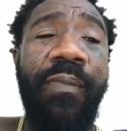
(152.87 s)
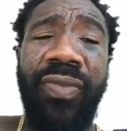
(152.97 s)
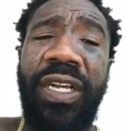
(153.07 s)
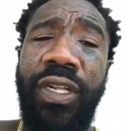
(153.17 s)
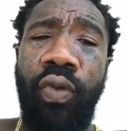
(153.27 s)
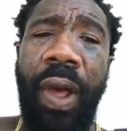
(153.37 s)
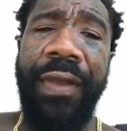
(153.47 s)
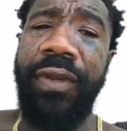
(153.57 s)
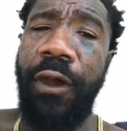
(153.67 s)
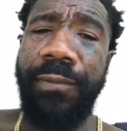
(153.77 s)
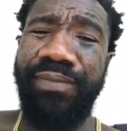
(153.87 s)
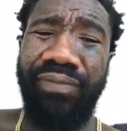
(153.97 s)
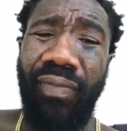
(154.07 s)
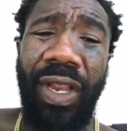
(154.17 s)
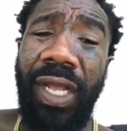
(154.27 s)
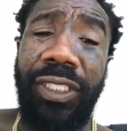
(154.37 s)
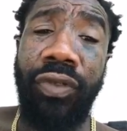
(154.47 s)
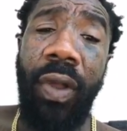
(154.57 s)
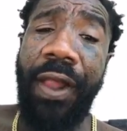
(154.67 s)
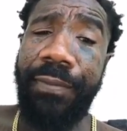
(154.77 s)
Not his wife, though. I
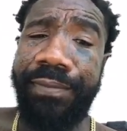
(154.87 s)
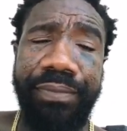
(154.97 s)
said, wife.